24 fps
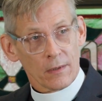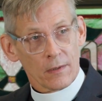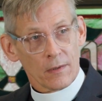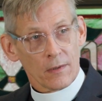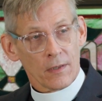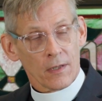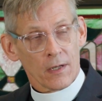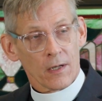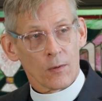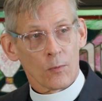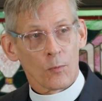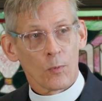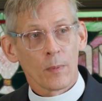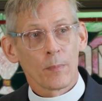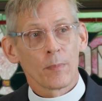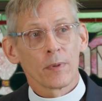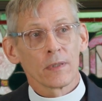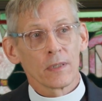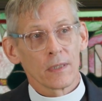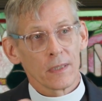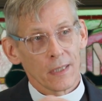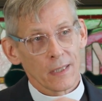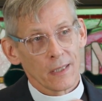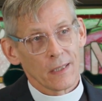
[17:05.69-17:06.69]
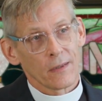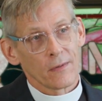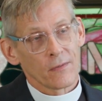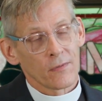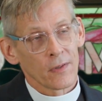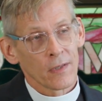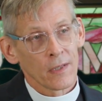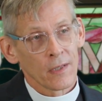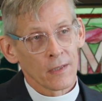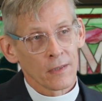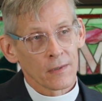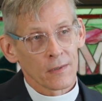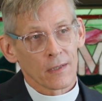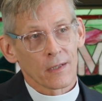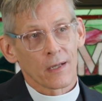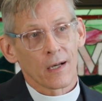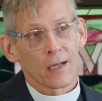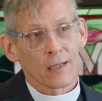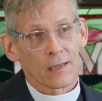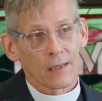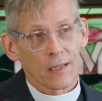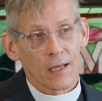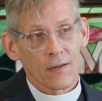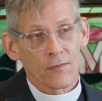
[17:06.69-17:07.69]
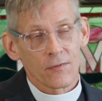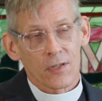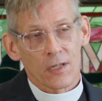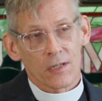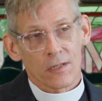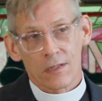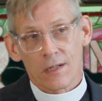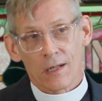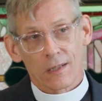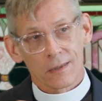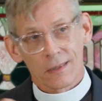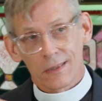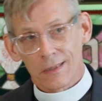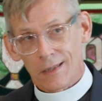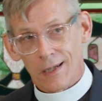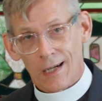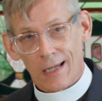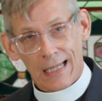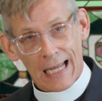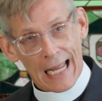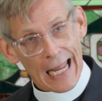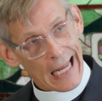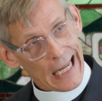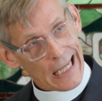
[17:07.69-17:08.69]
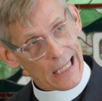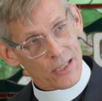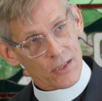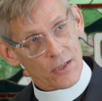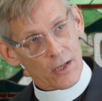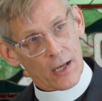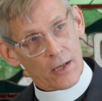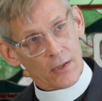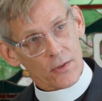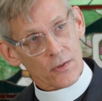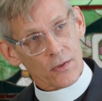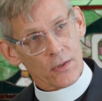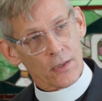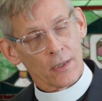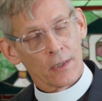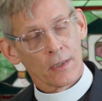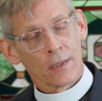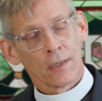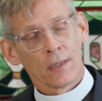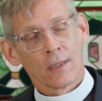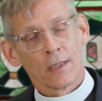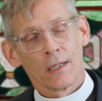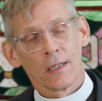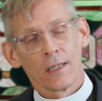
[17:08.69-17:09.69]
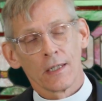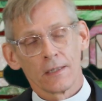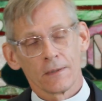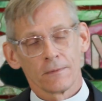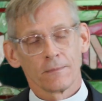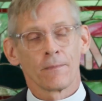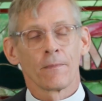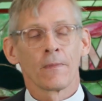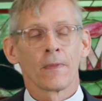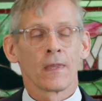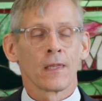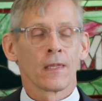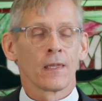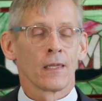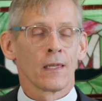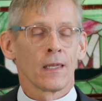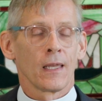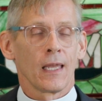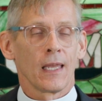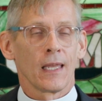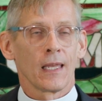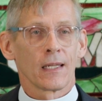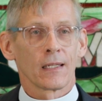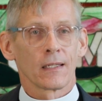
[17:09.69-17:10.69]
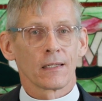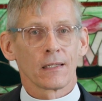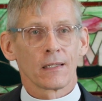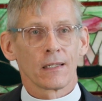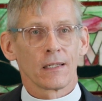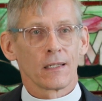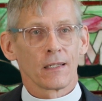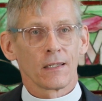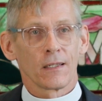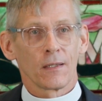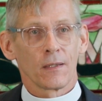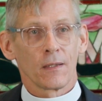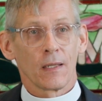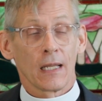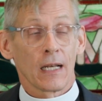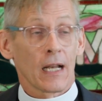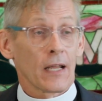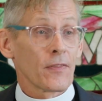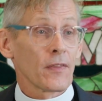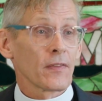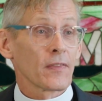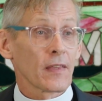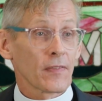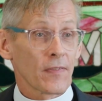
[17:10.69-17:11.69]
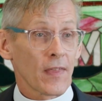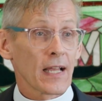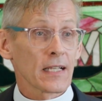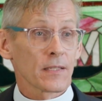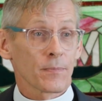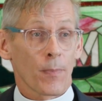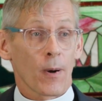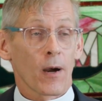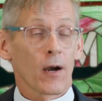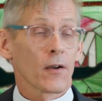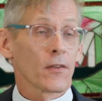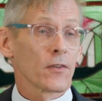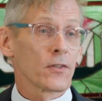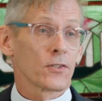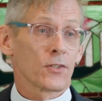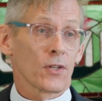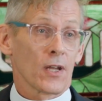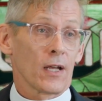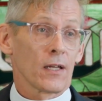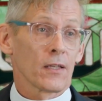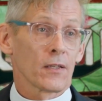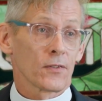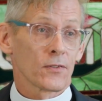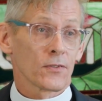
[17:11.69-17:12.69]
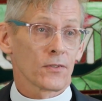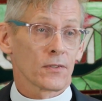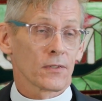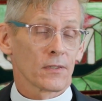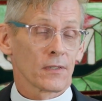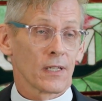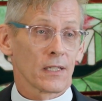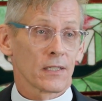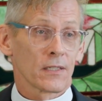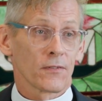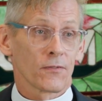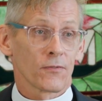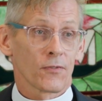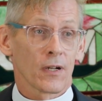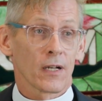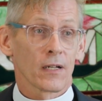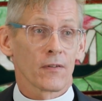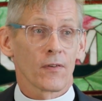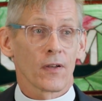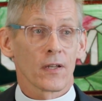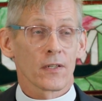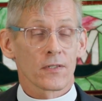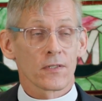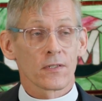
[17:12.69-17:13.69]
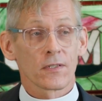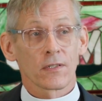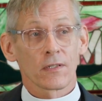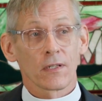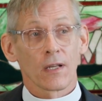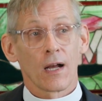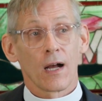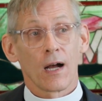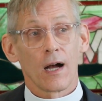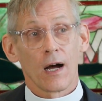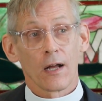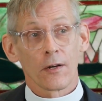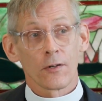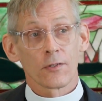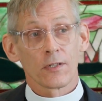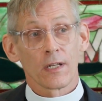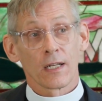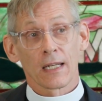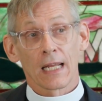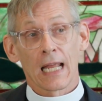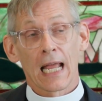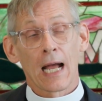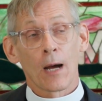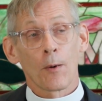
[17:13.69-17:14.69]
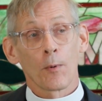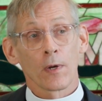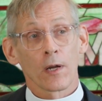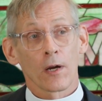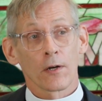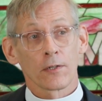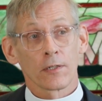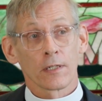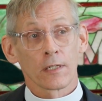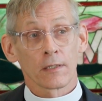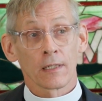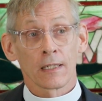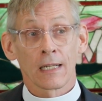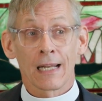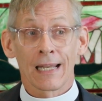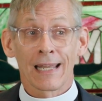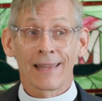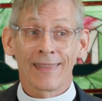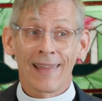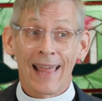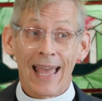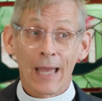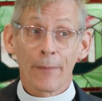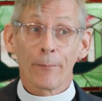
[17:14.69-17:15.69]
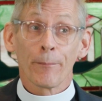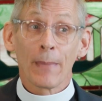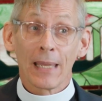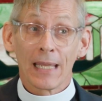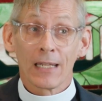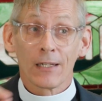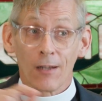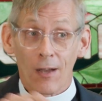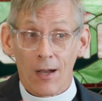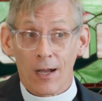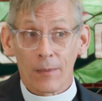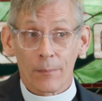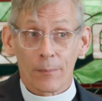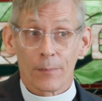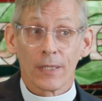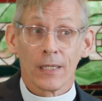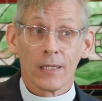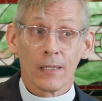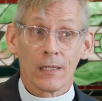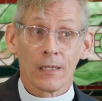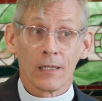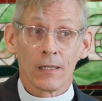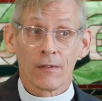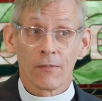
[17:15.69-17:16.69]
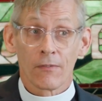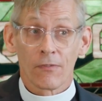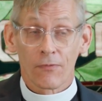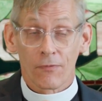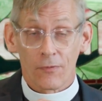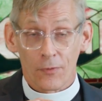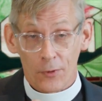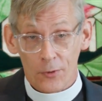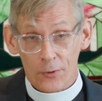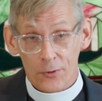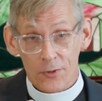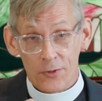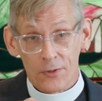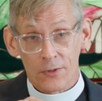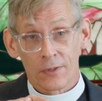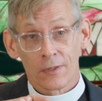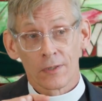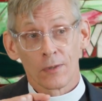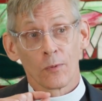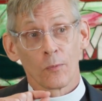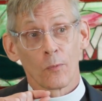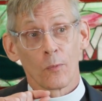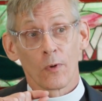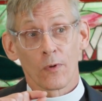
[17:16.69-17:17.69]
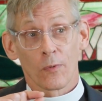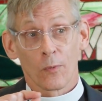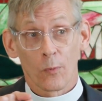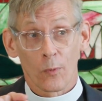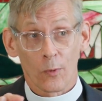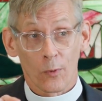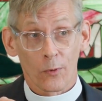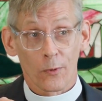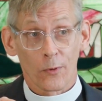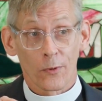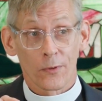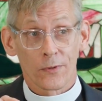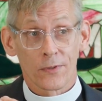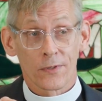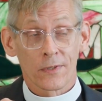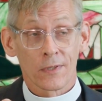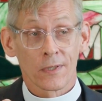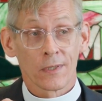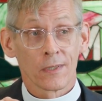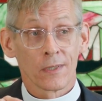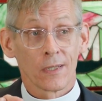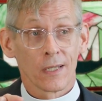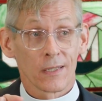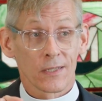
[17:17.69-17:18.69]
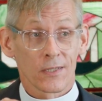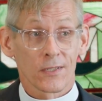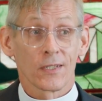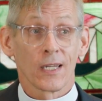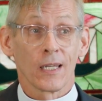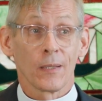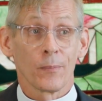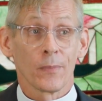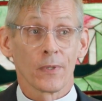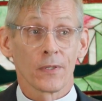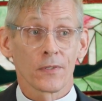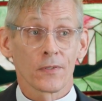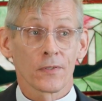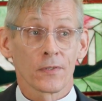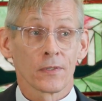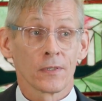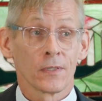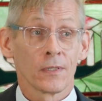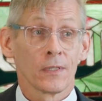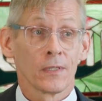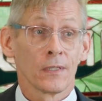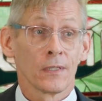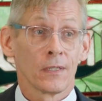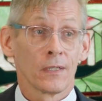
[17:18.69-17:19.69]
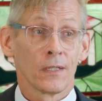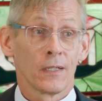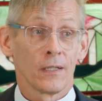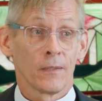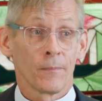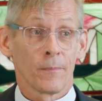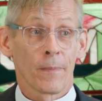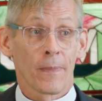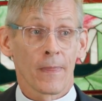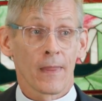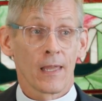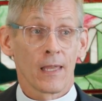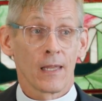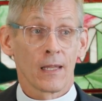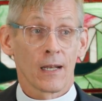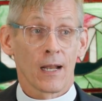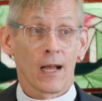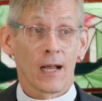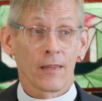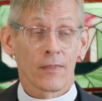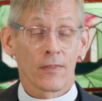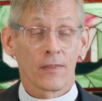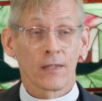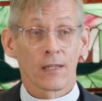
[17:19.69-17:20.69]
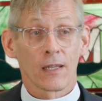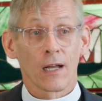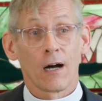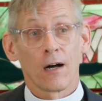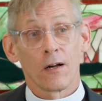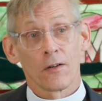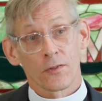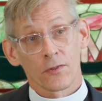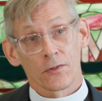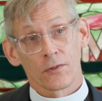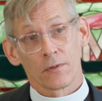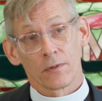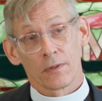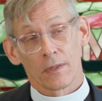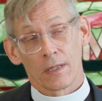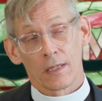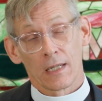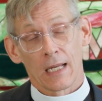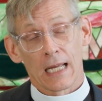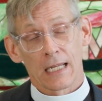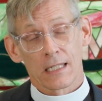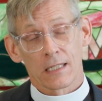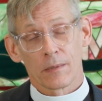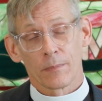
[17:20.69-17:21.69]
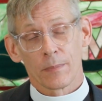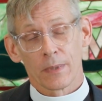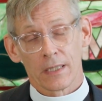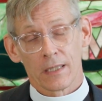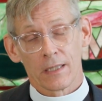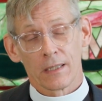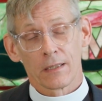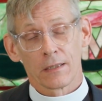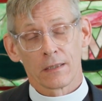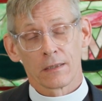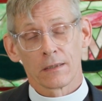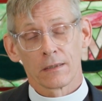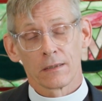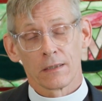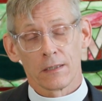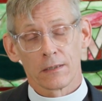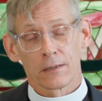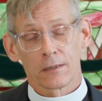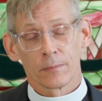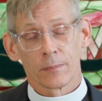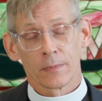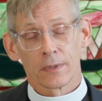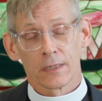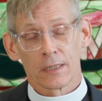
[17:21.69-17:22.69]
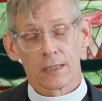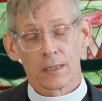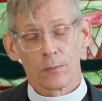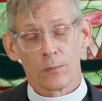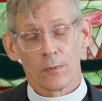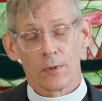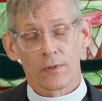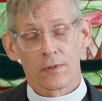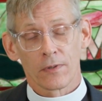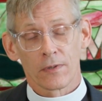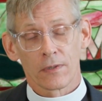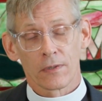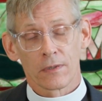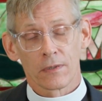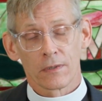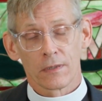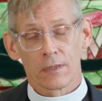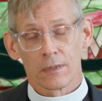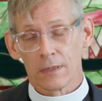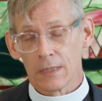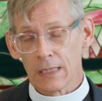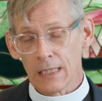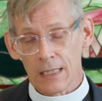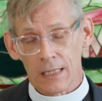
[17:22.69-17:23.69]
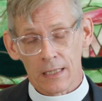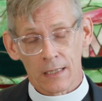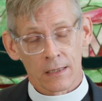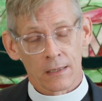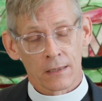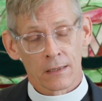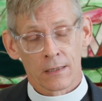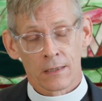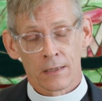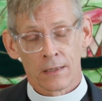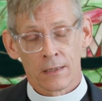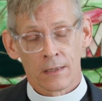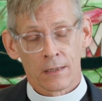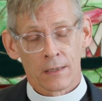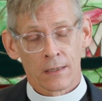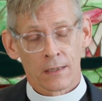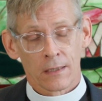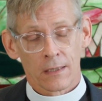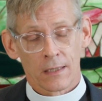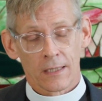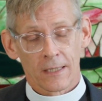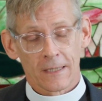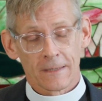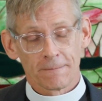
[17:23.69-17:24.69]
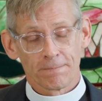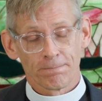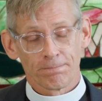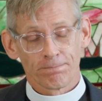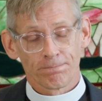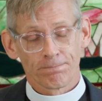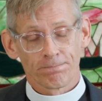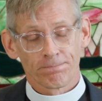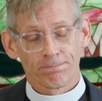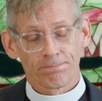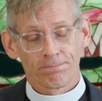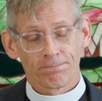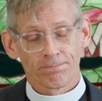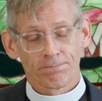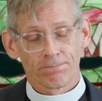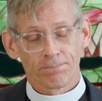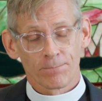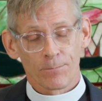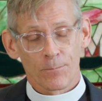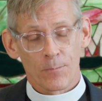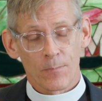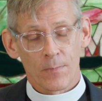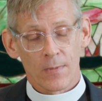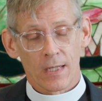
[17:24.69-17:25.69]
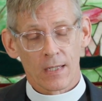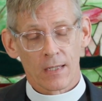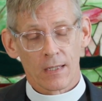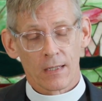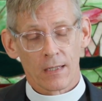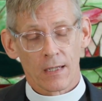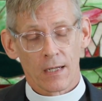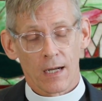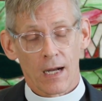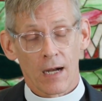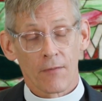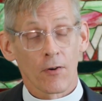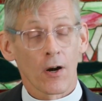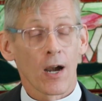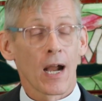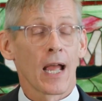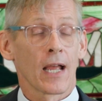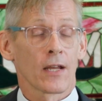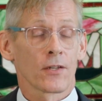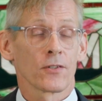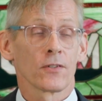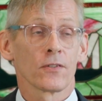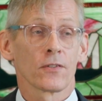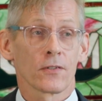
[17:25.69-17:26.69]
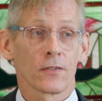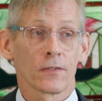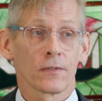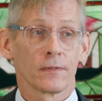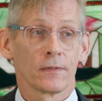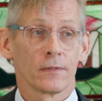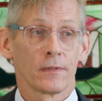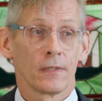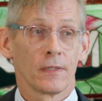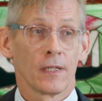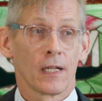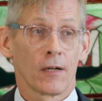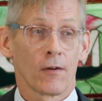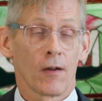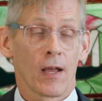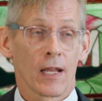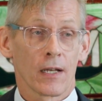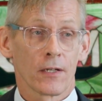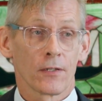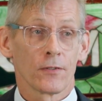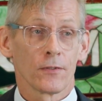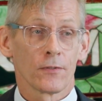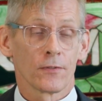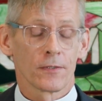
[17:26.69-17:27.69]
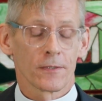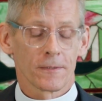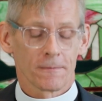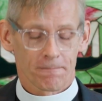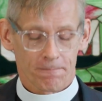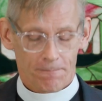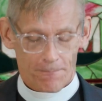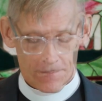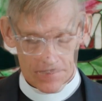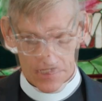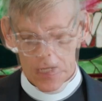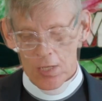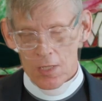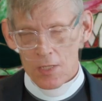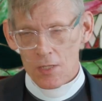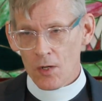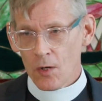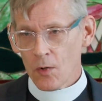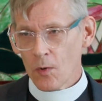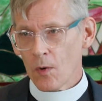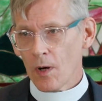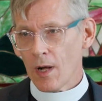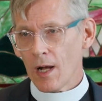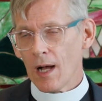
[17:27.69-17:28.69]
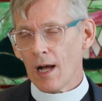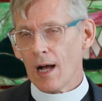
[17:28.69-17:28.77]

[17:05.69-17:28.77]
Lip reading: there. We believe that God loves us, not that God hates us. And I think that that's part of the challenge that's in front of us, is understanding how we articulate it. And that may not be first with words and statements. I think also it has to begin ultimately with the leading of our actions and our attitudes. You know,